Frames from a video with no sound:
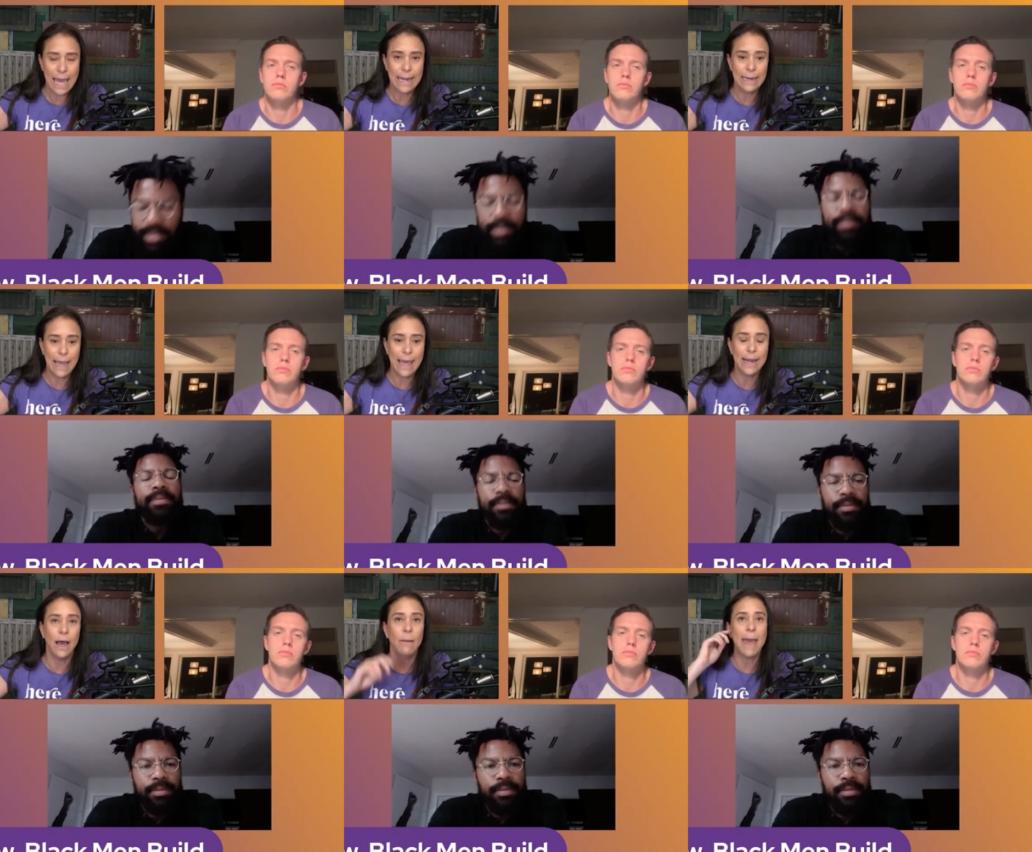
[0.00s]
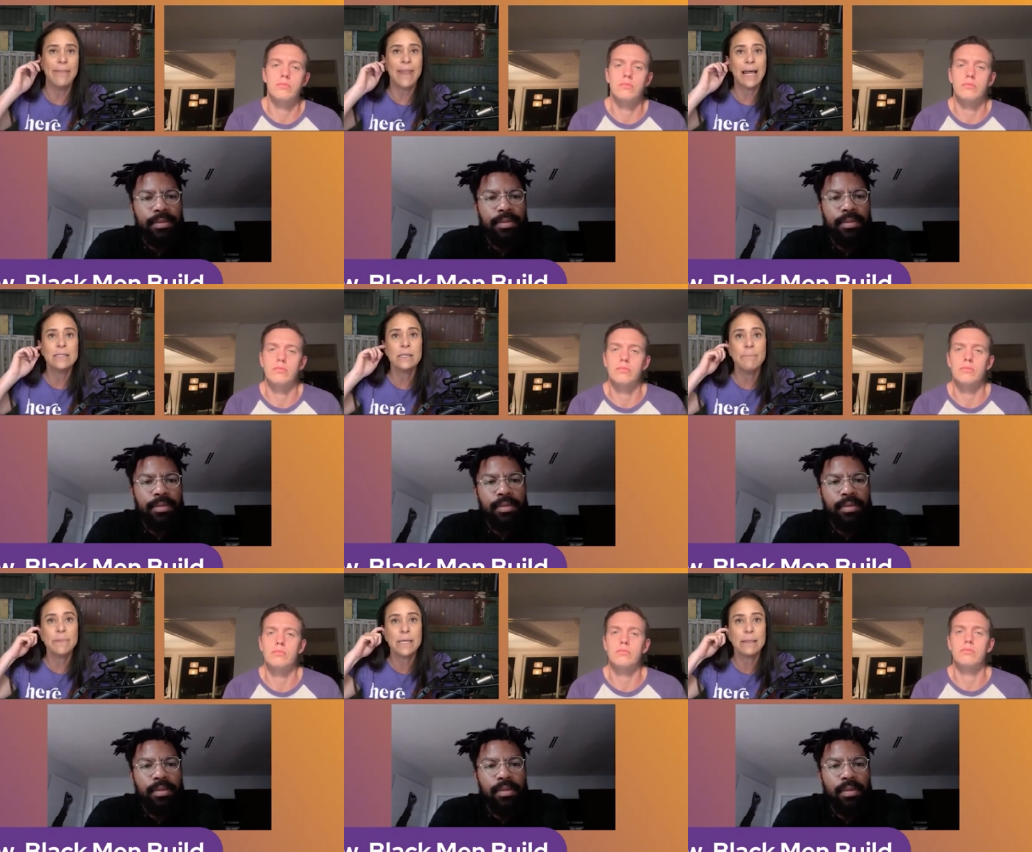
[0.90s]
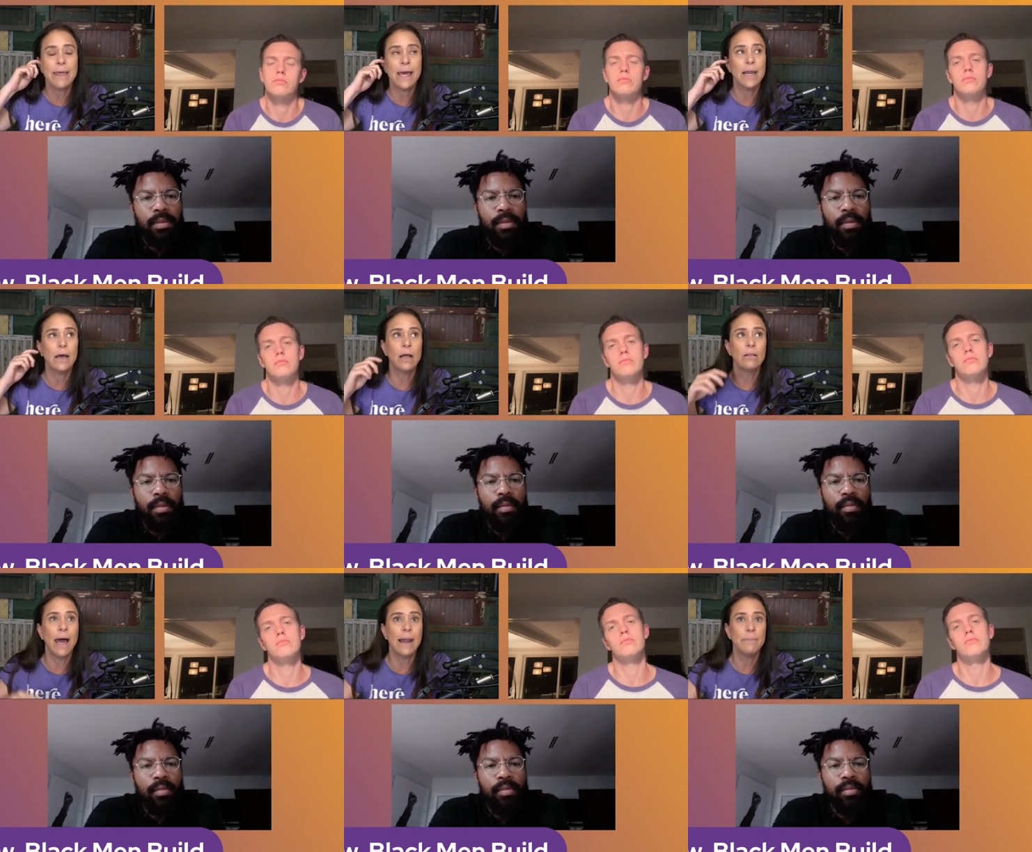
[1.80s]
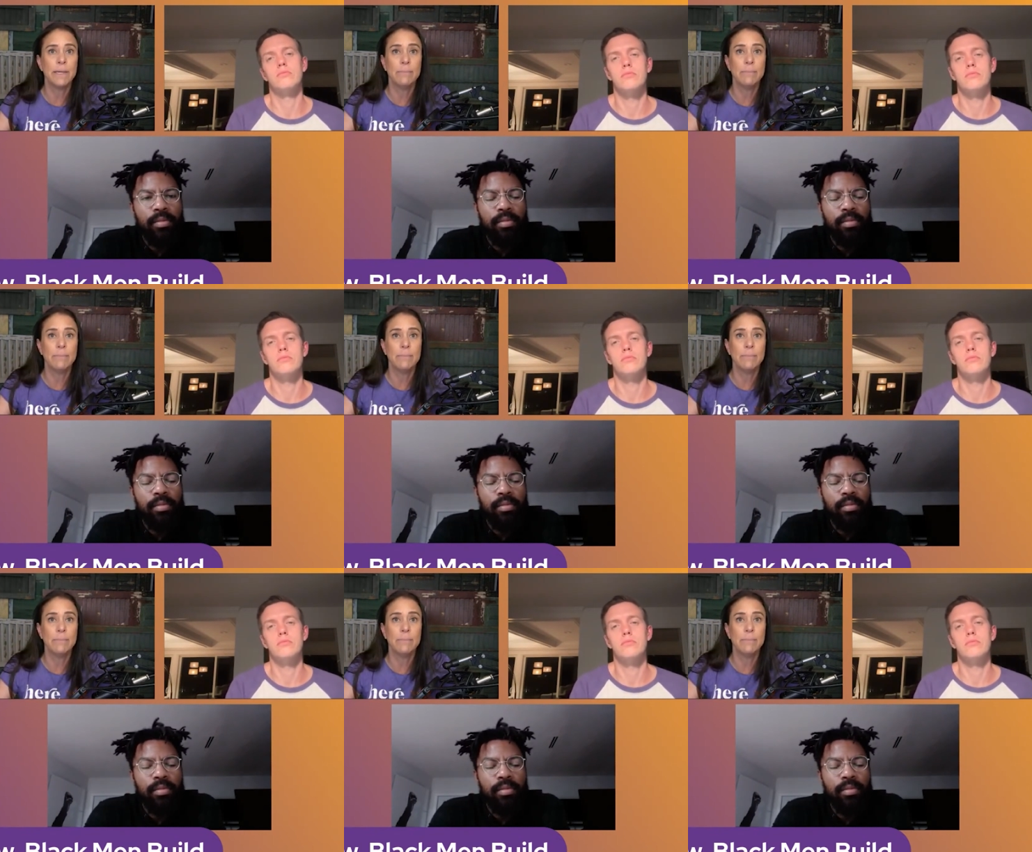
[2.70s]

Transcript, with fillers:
Speaker 1: And and uh, and that's something that a lot of